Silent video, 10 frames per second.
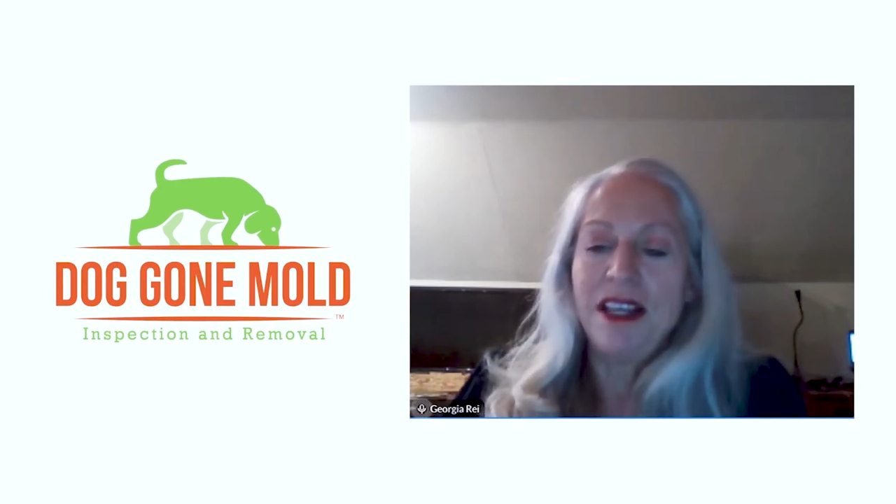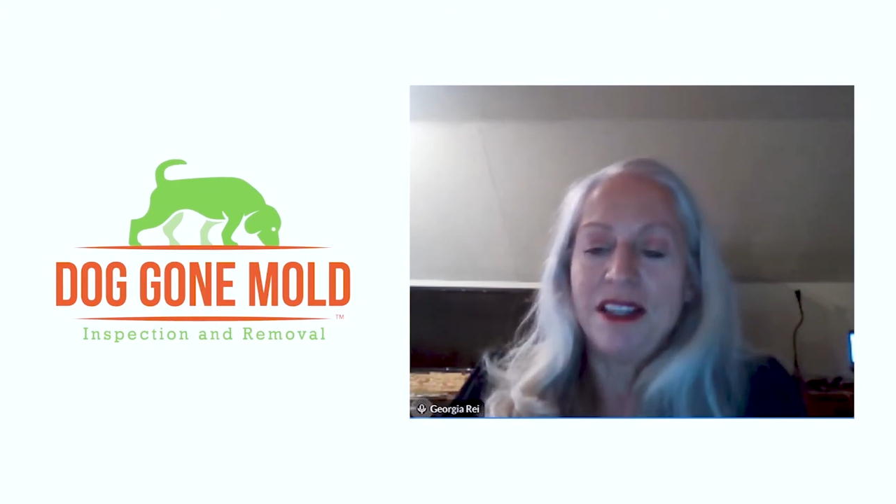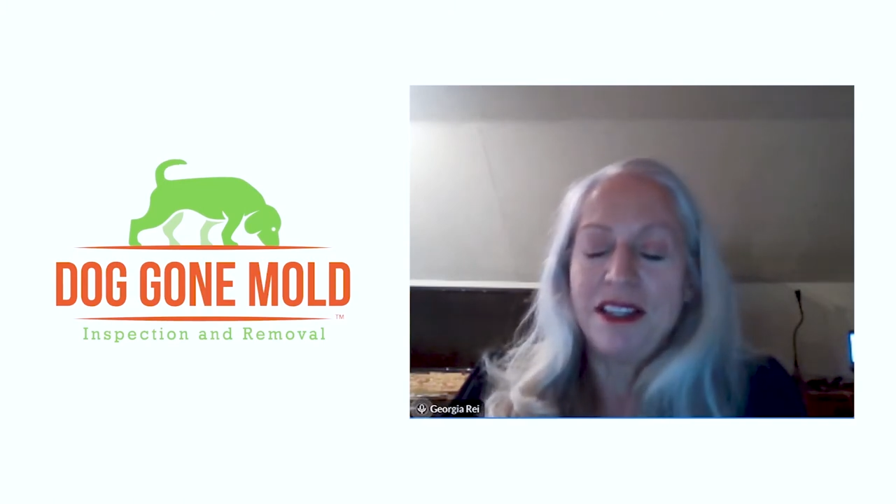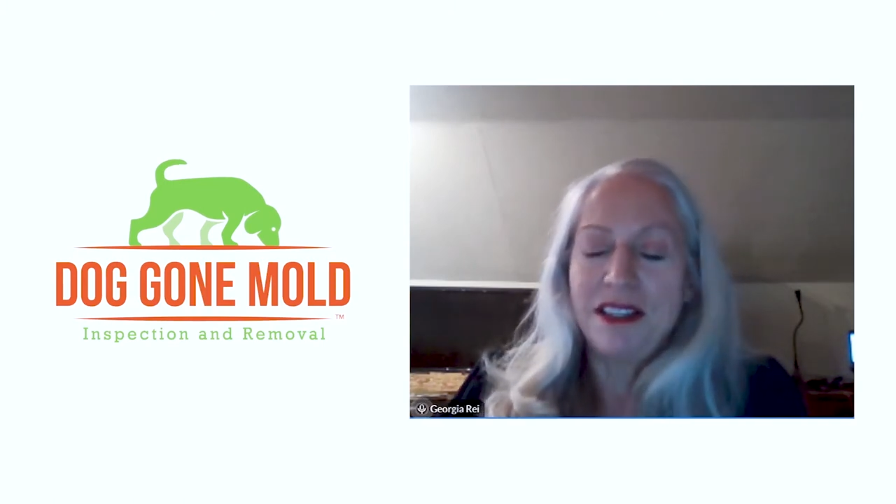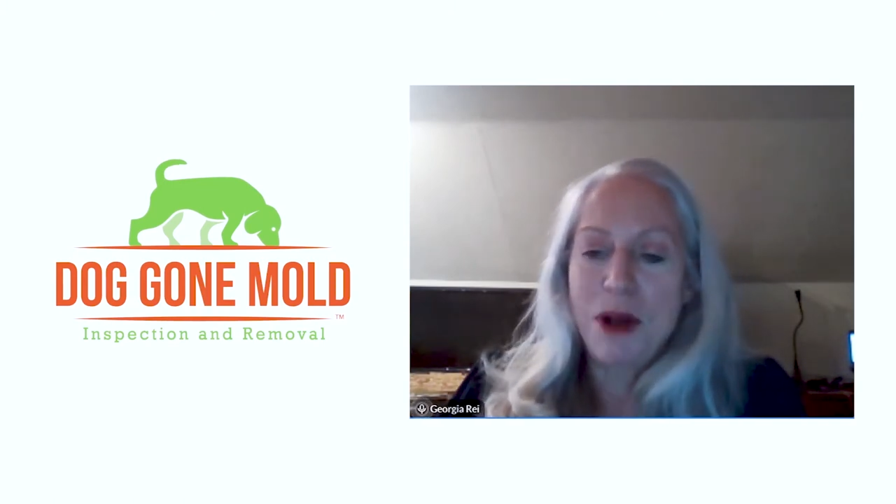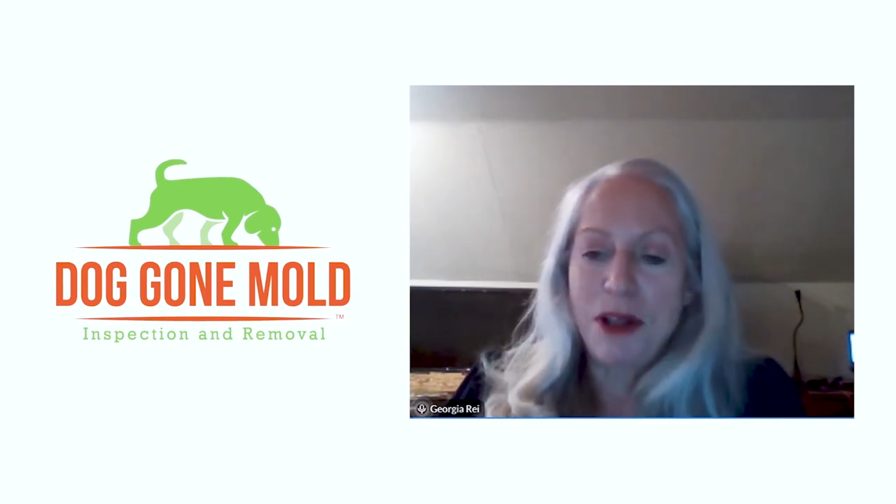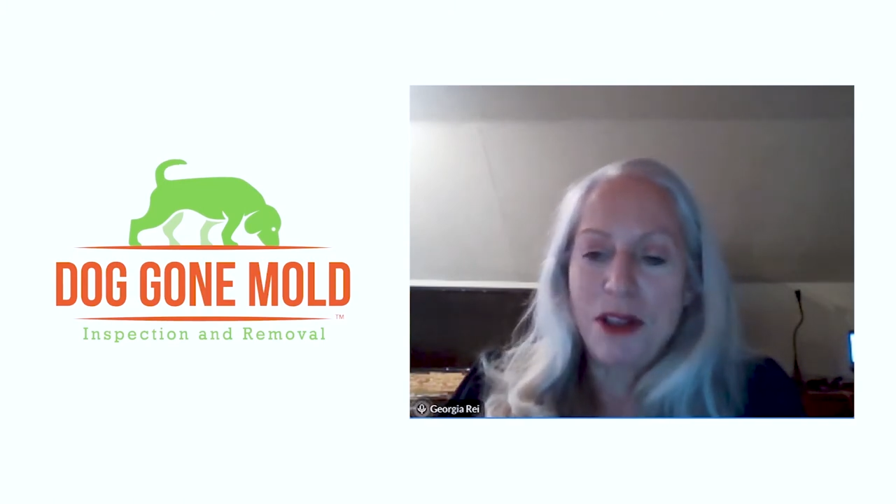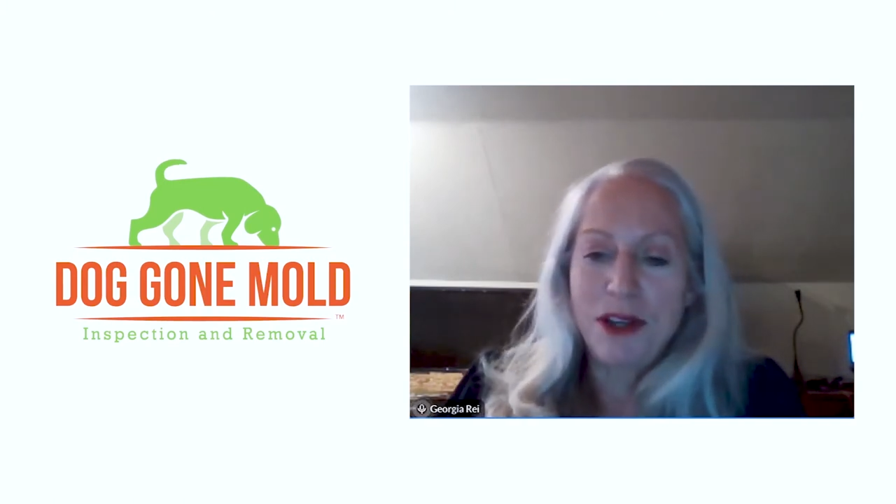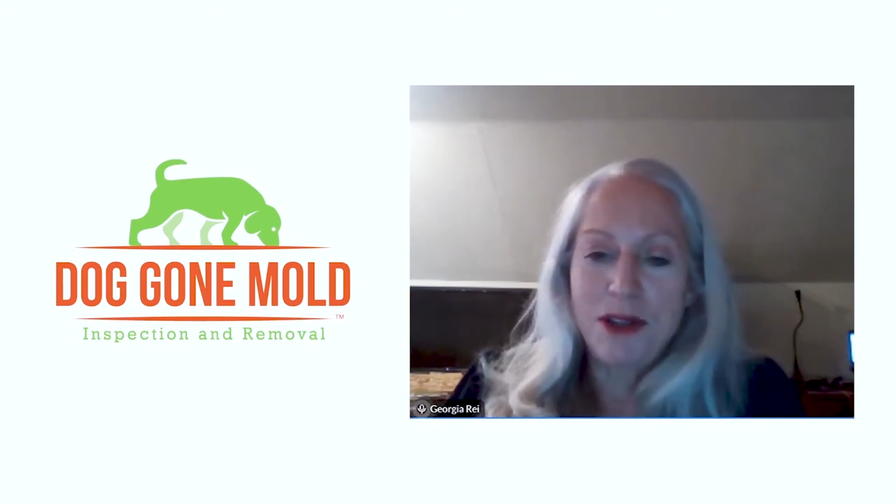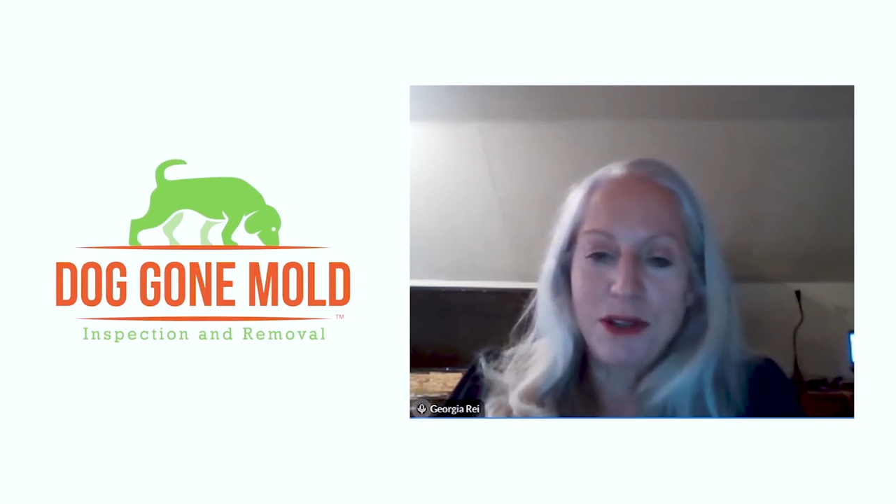The small
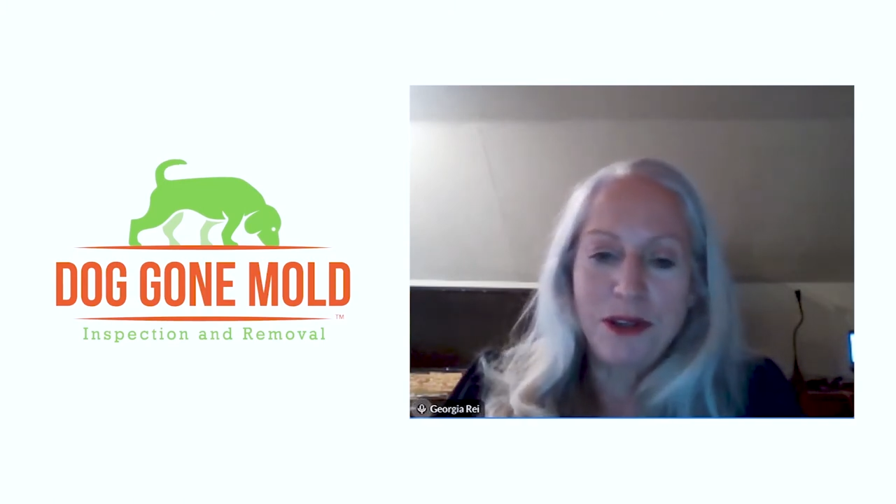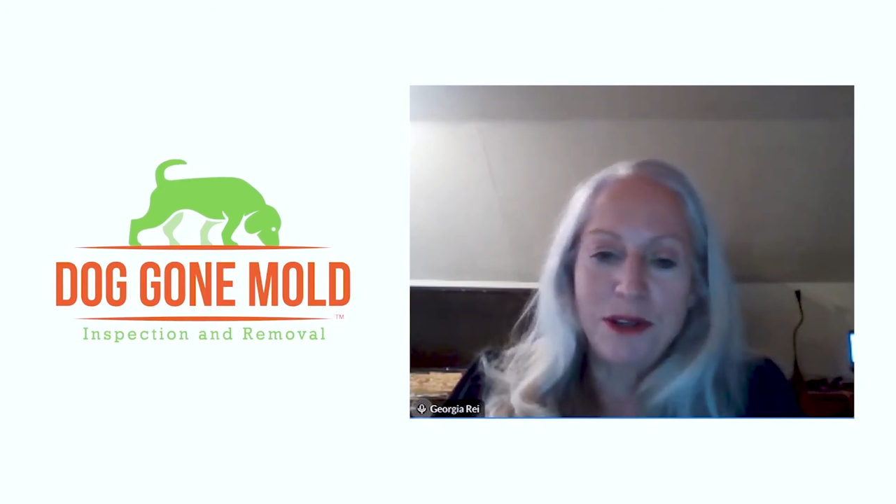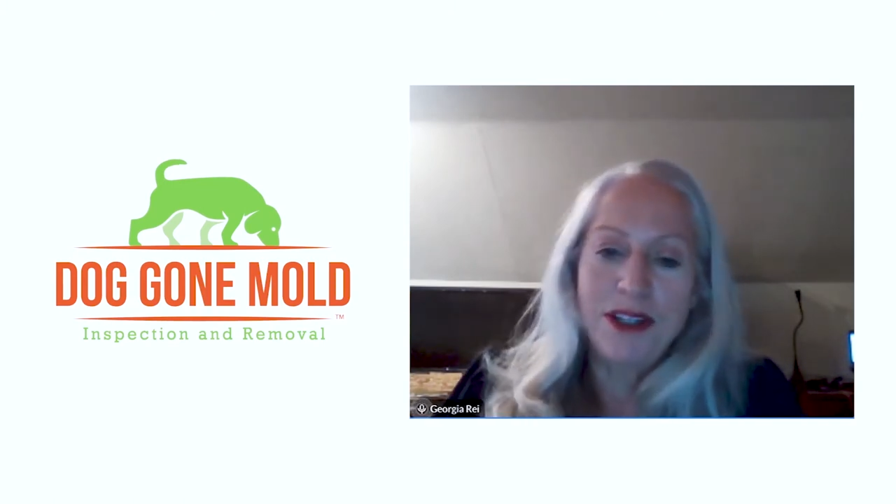laundry grew